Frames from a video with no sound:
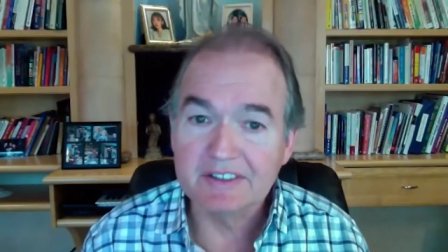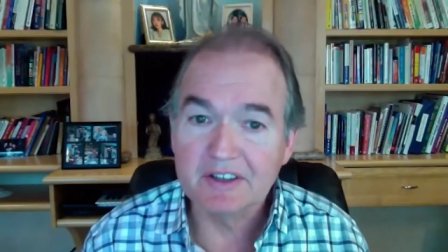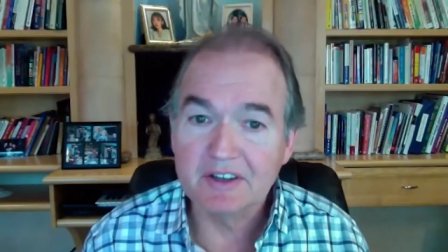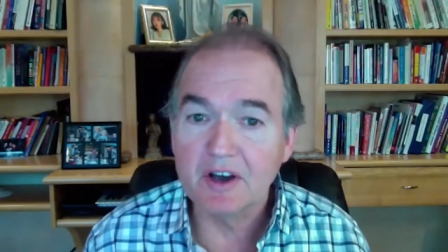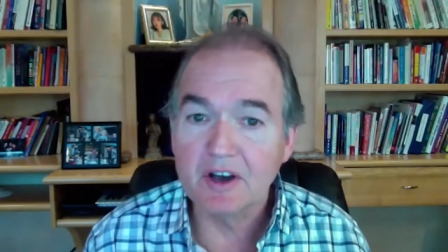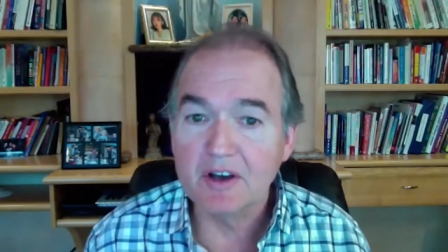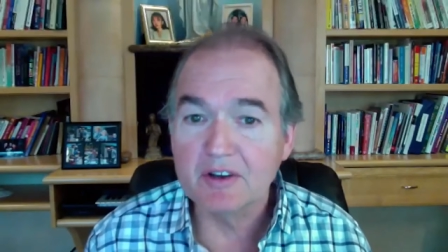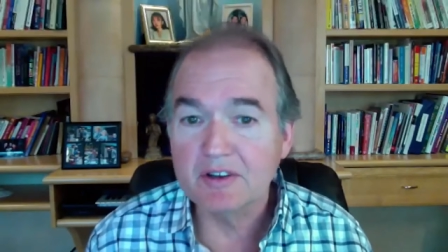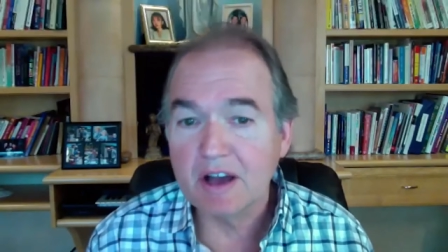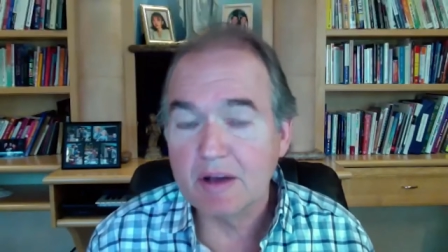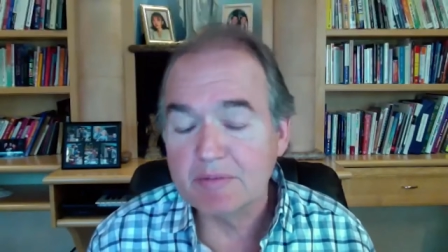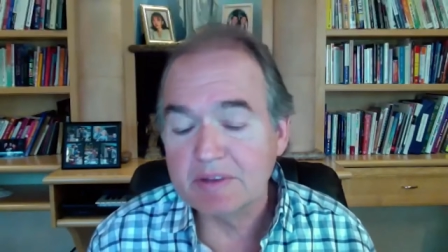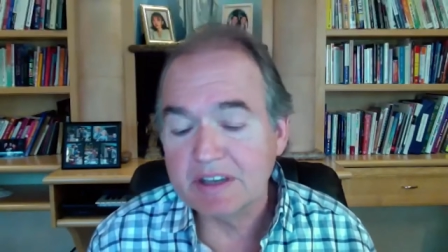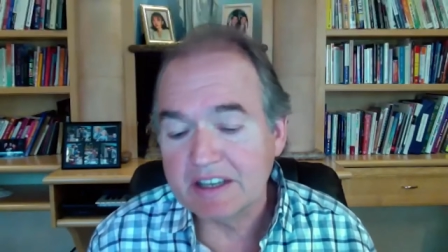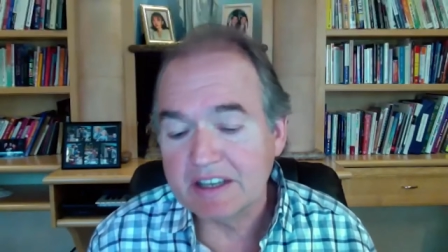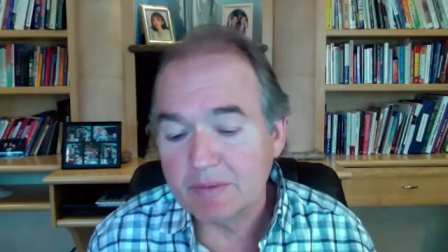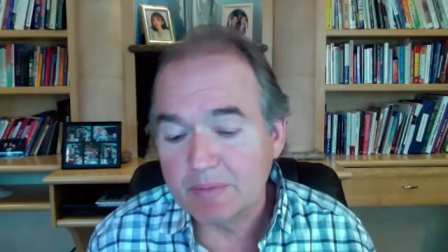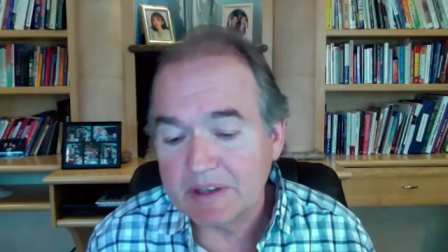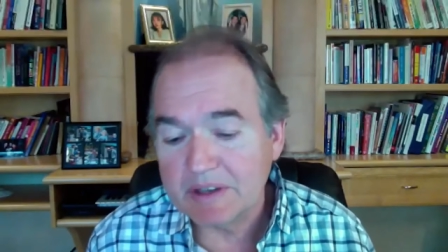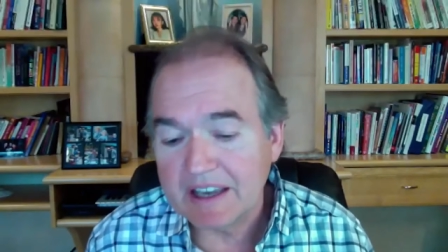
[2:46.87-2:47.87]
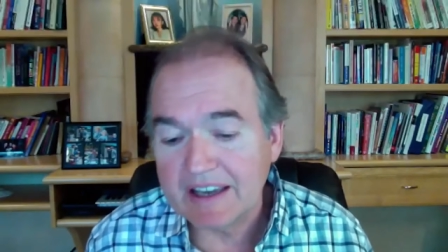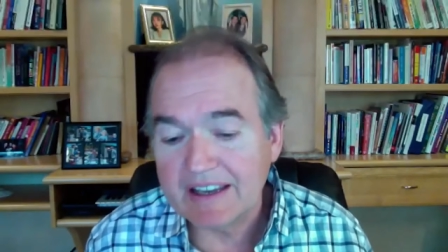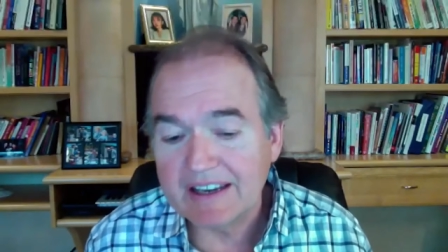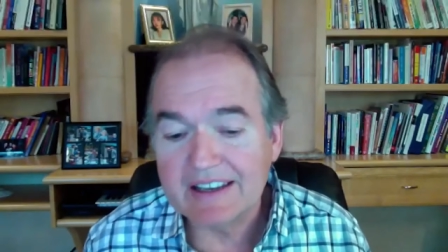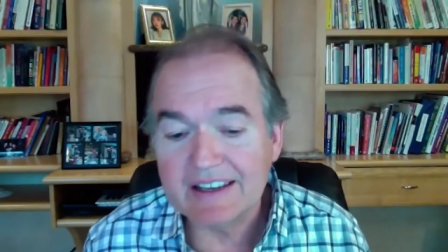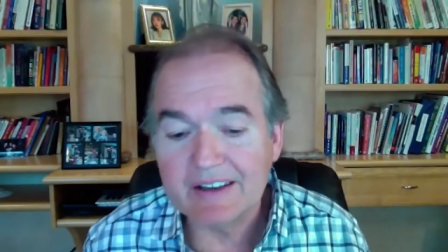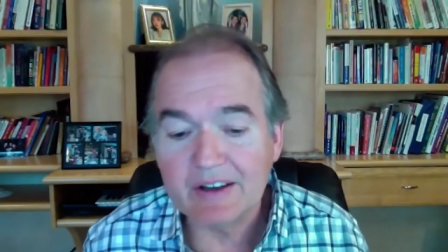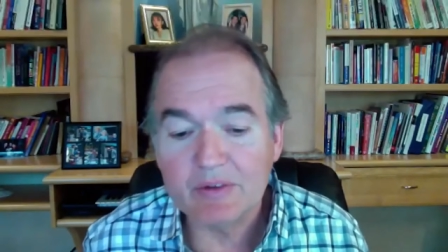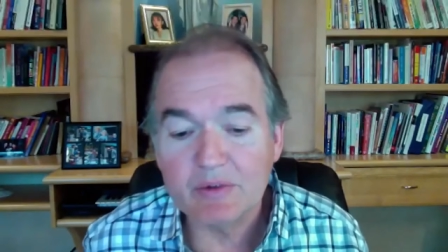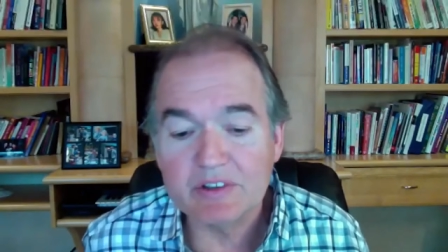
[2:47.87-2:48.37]
You know, I mean, in the
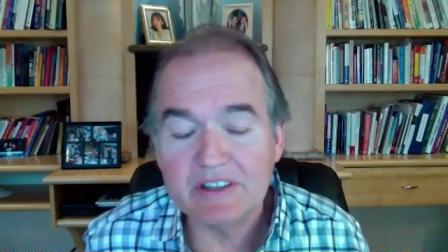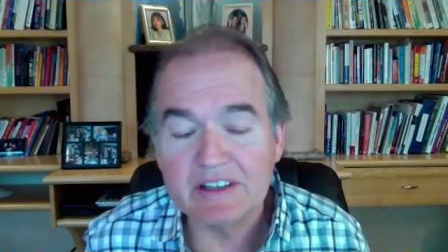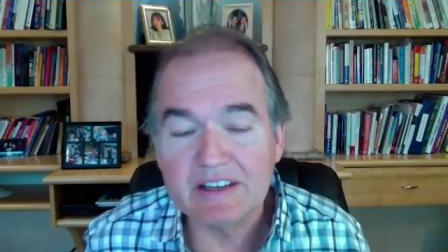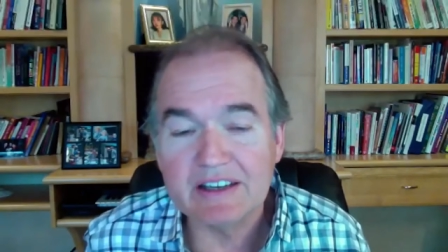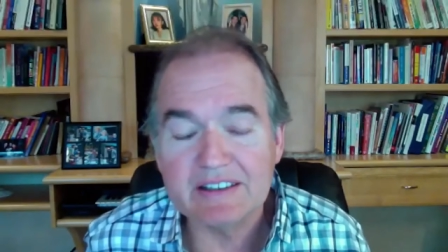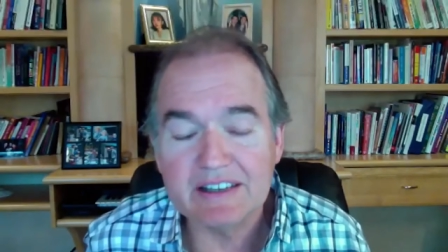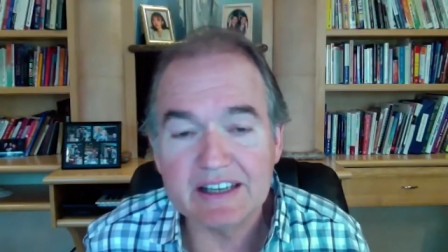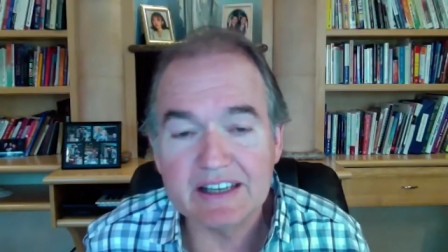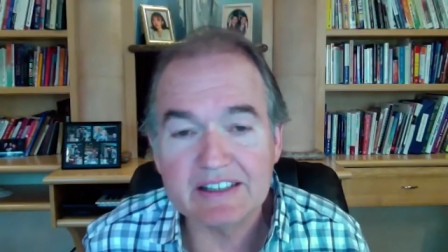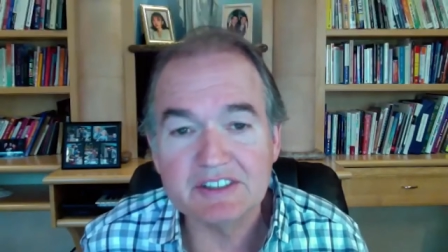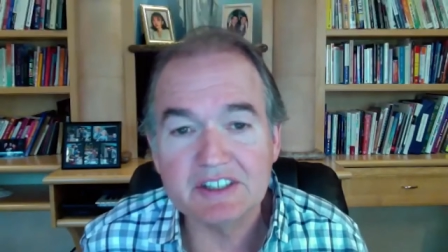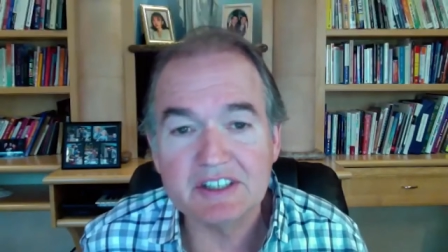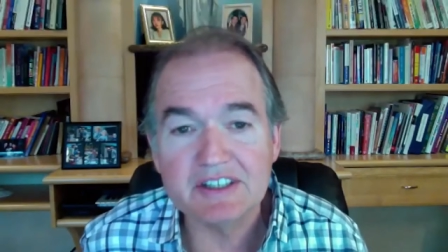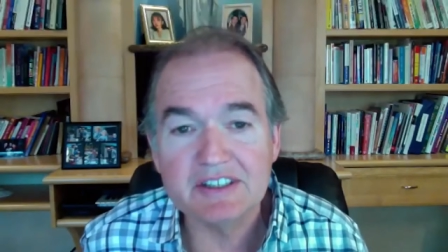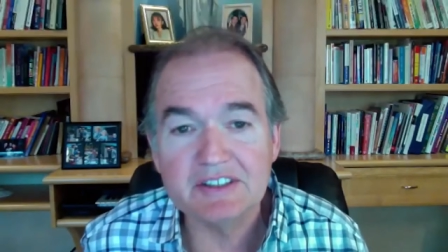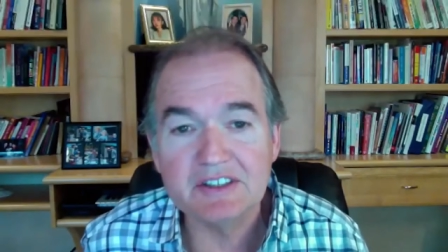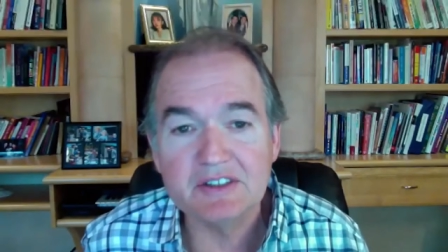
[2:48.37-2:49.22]
beginning with an addiction,